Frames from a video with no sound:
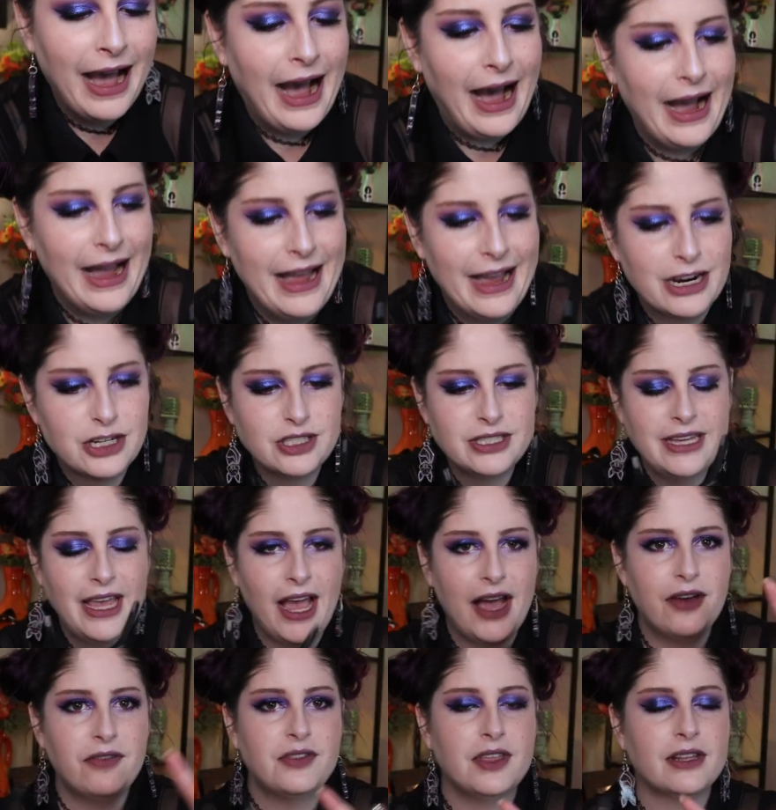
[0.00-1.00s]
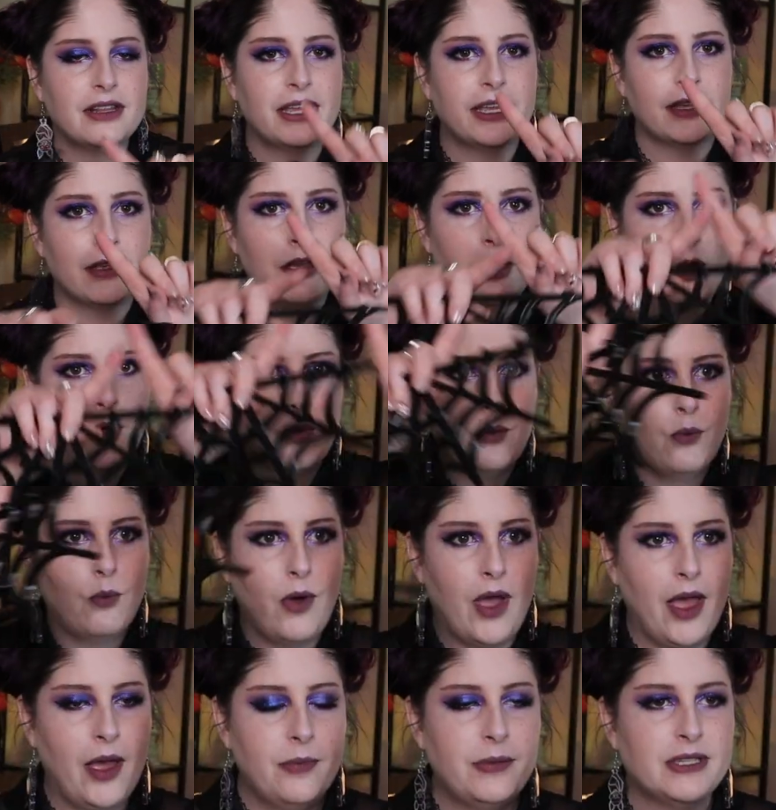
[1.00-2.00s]
I actually have the like
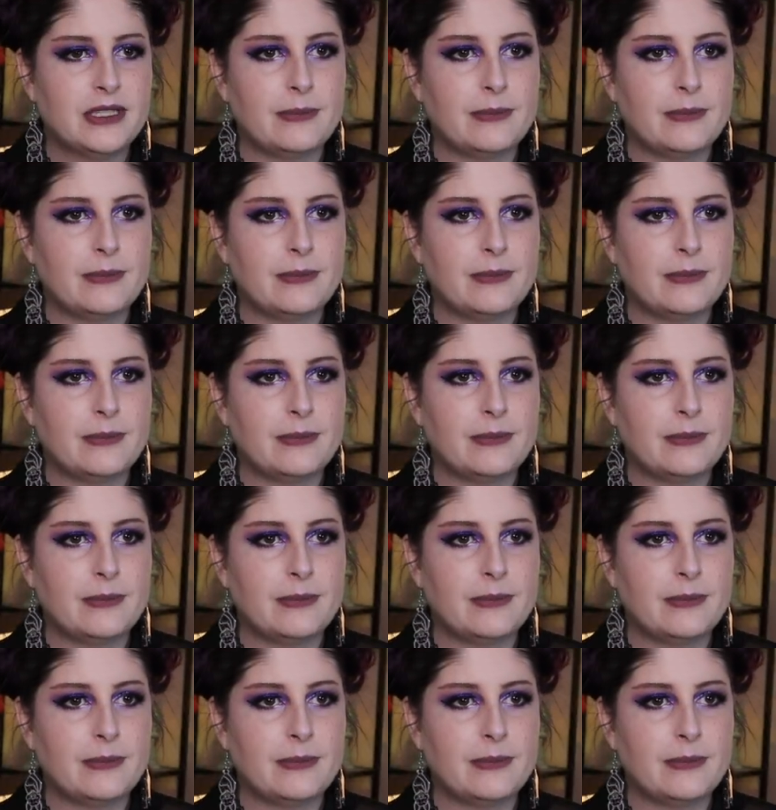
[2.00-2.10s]
web,